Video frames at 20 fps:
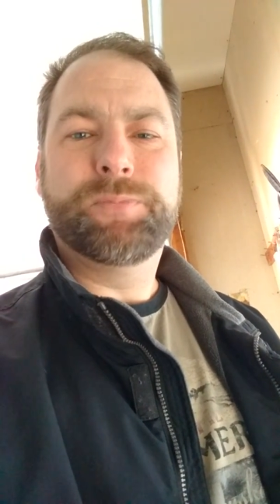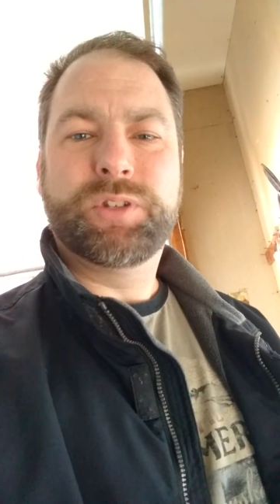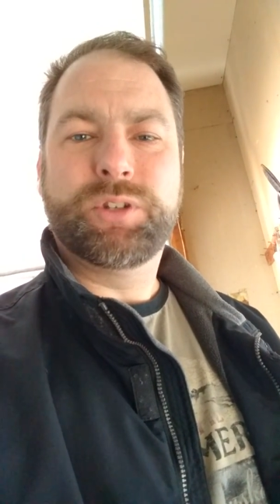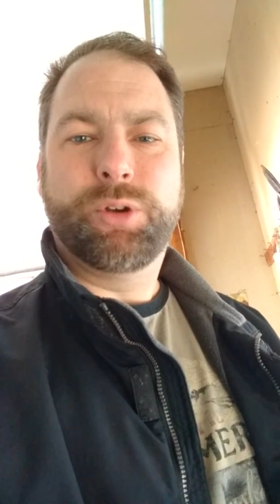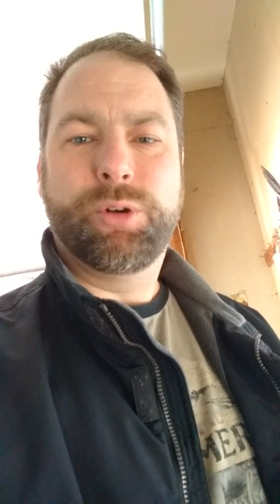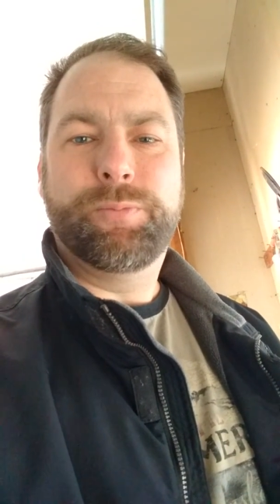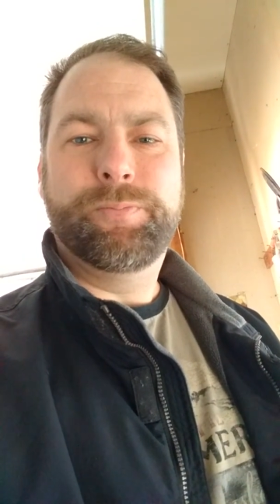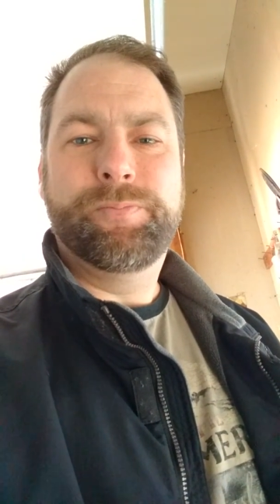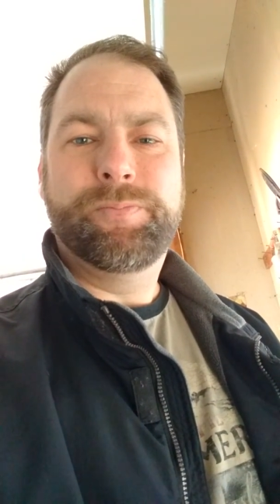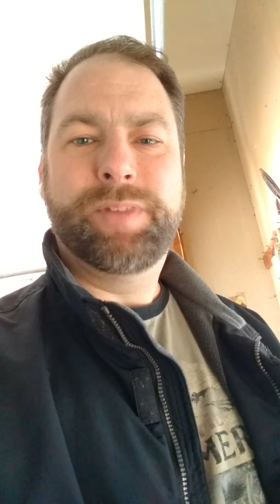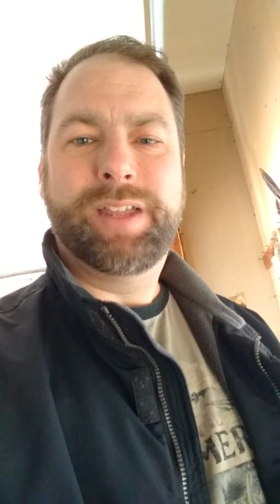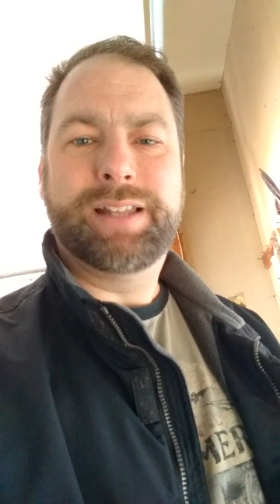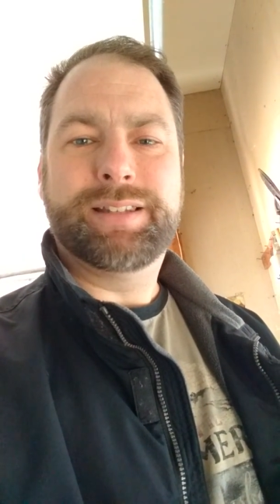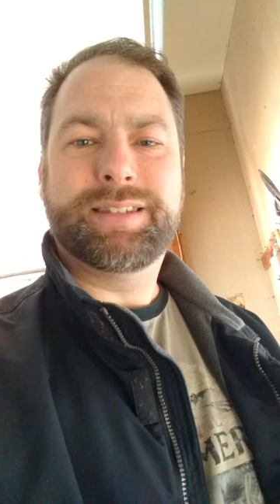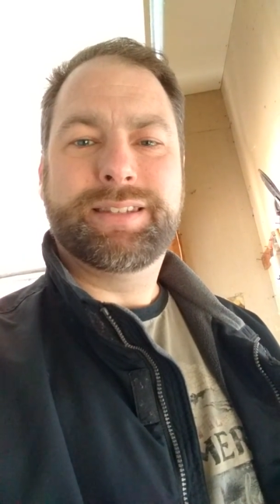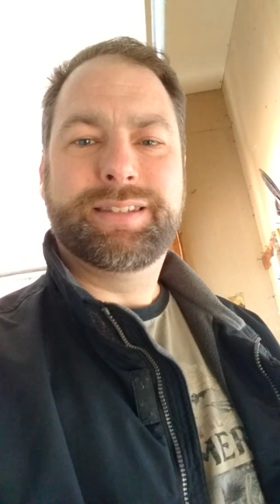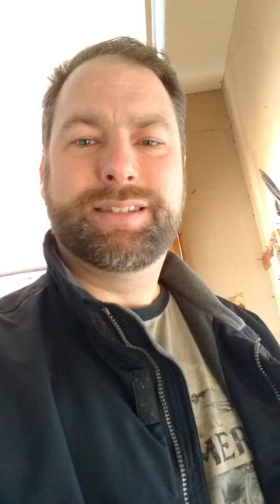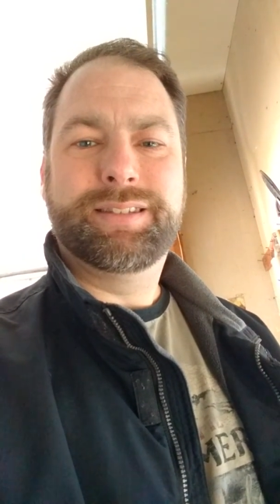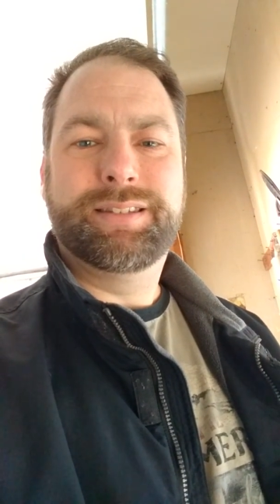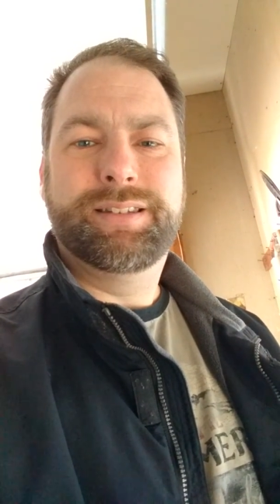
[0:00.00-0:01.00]
So
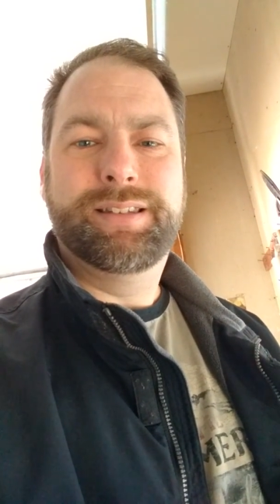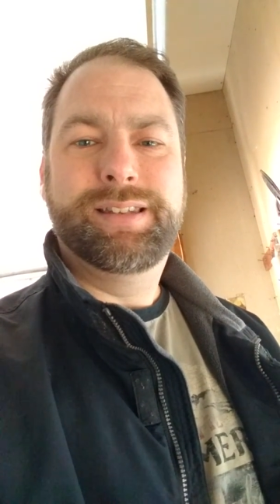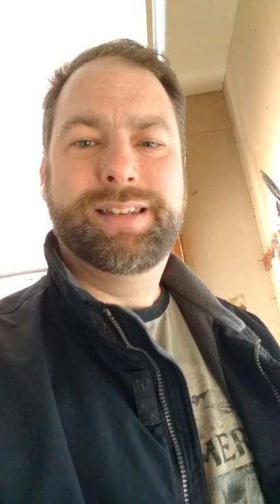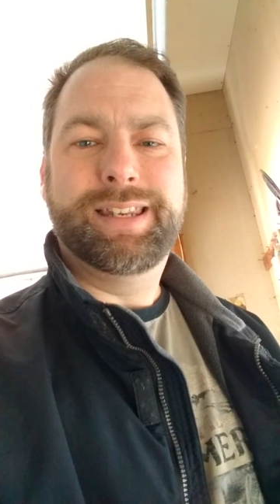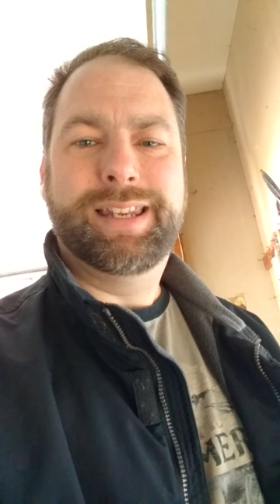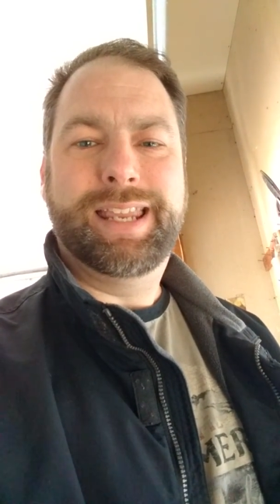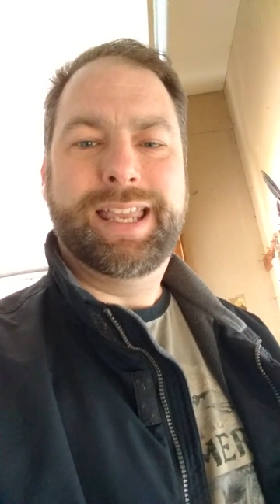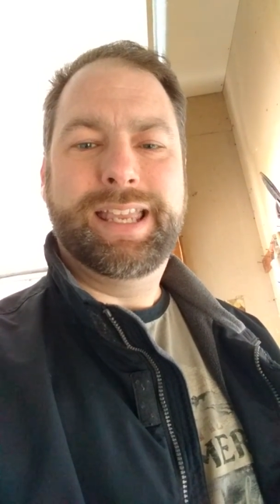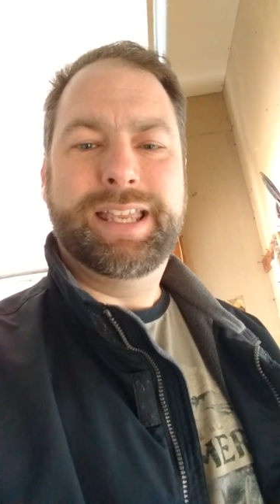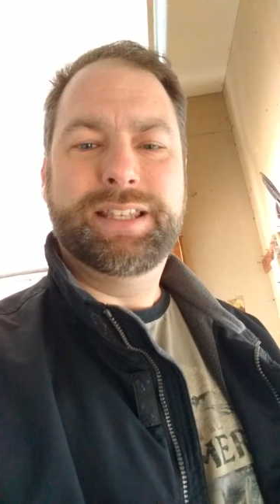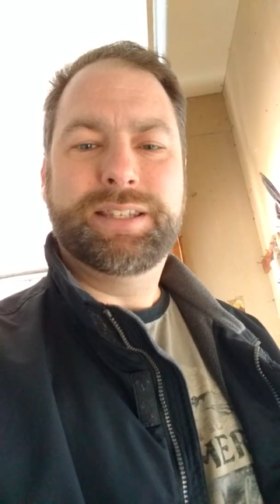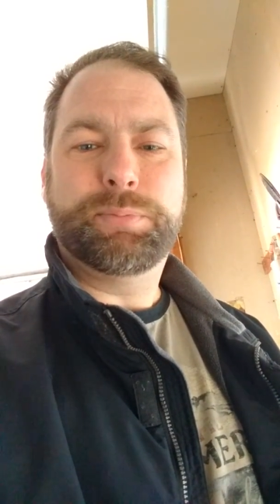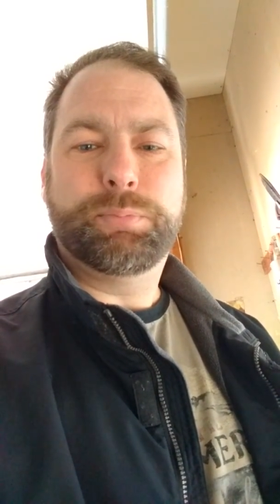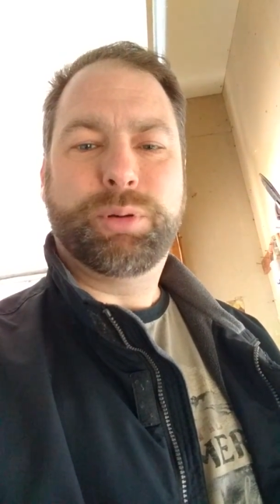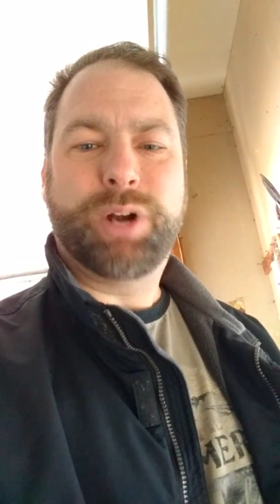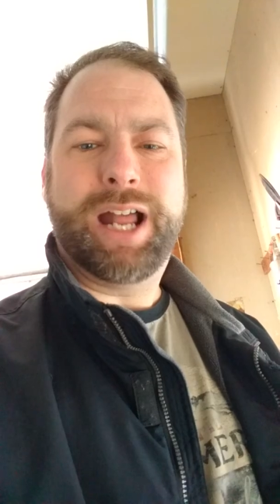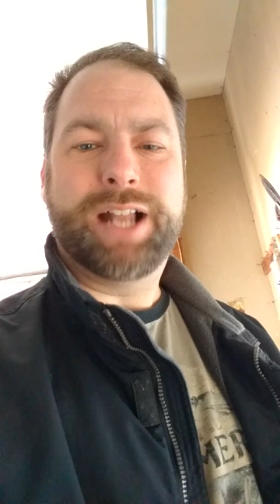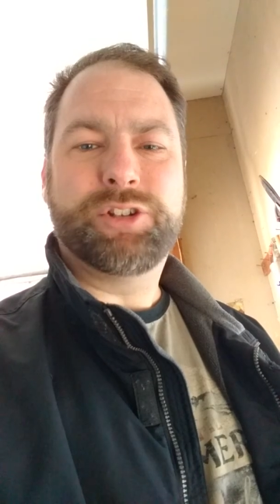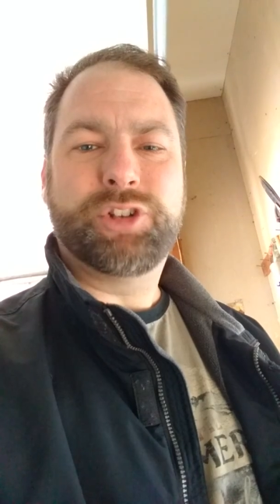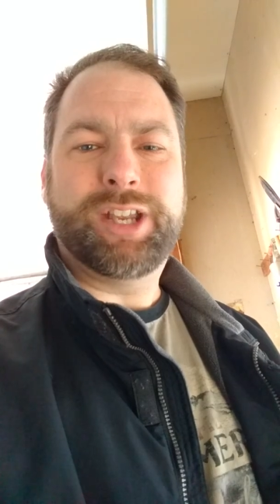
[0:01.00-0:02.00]
that's today's
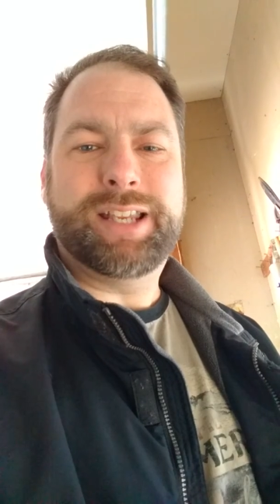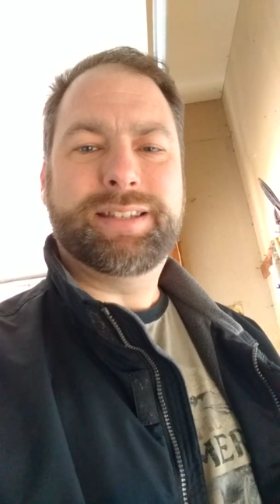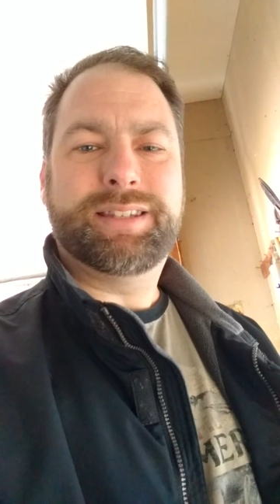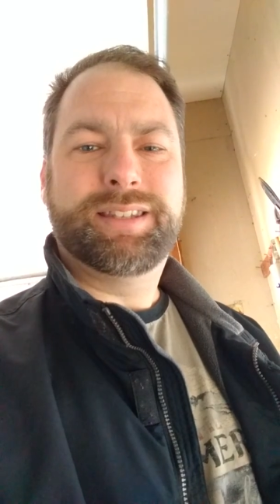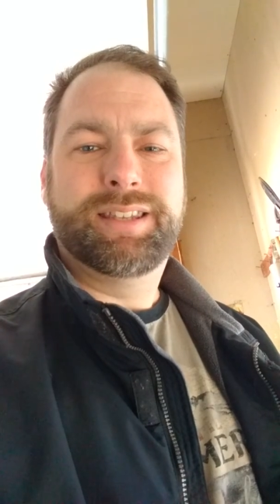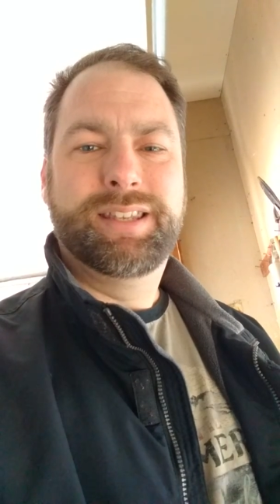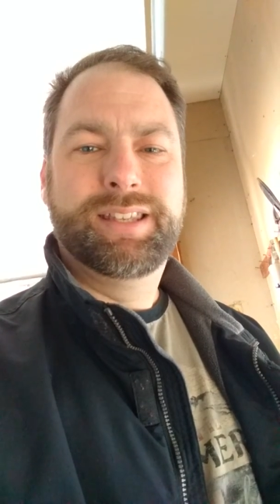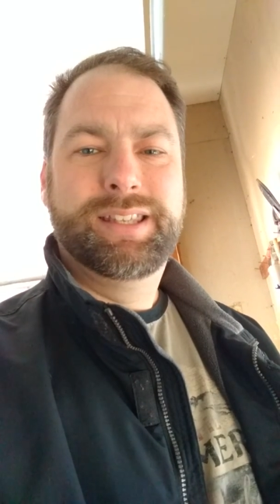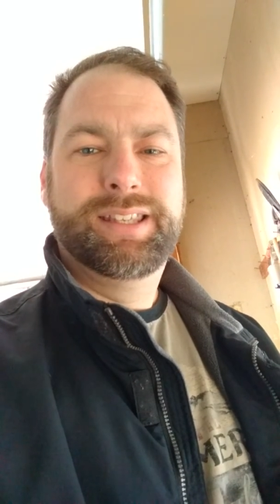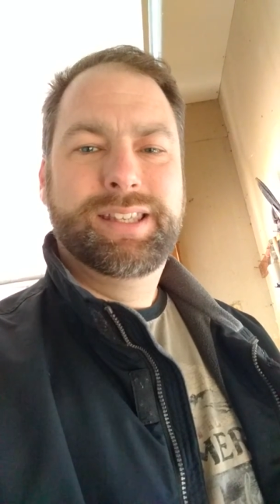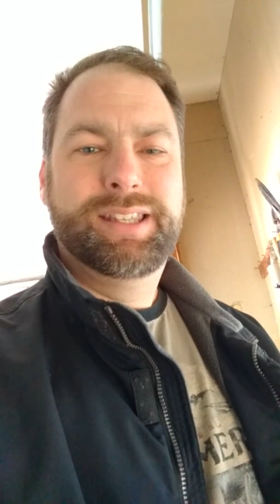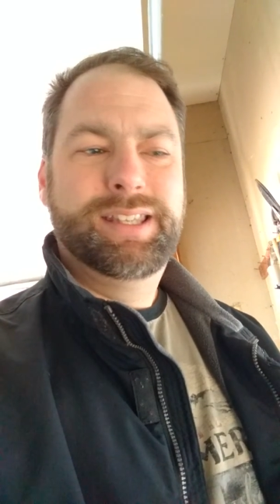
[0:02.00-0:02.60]
projects,